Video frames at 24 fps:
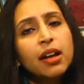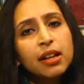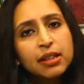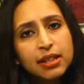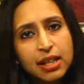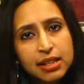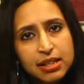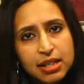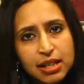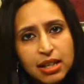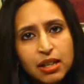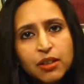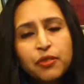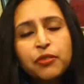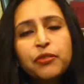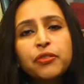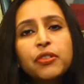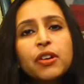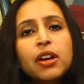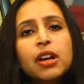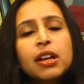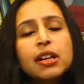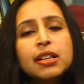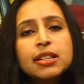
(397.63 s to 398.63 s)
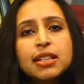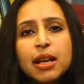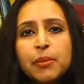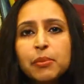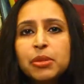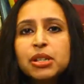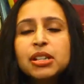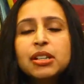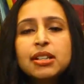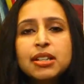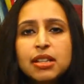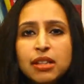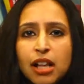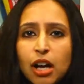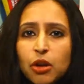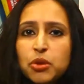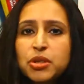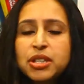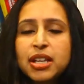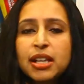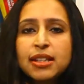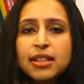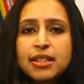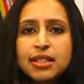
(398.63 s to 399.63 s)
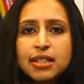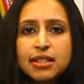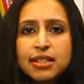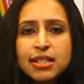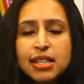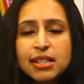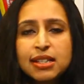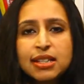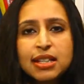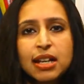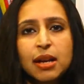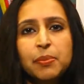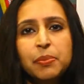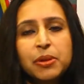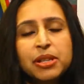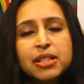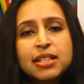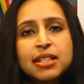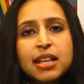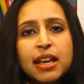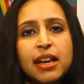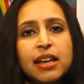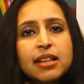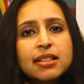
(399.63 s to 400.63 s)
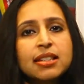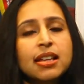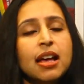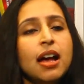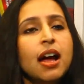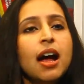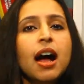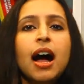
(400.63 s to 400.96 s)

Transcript: That if somebody now sits up and says,